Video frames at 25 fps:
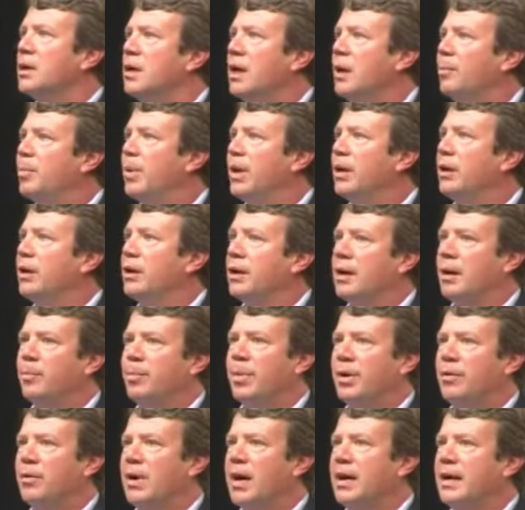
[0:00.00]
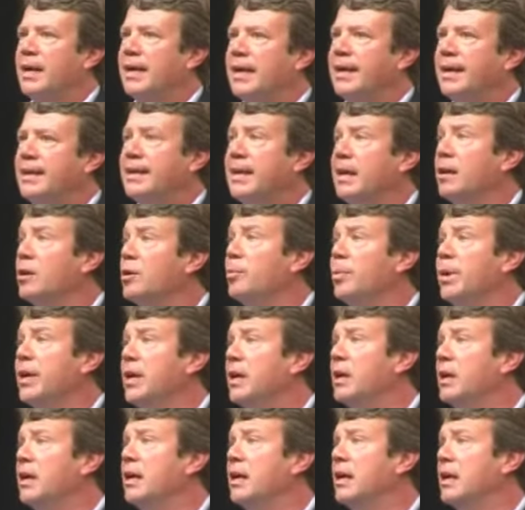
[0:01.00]
up and running, and that could be
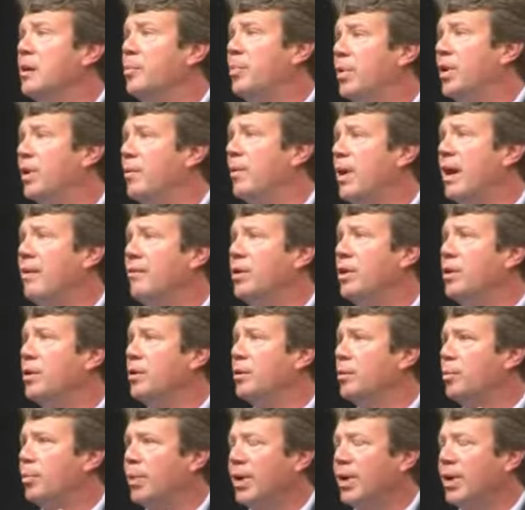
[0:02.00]
clearly pre-revenue,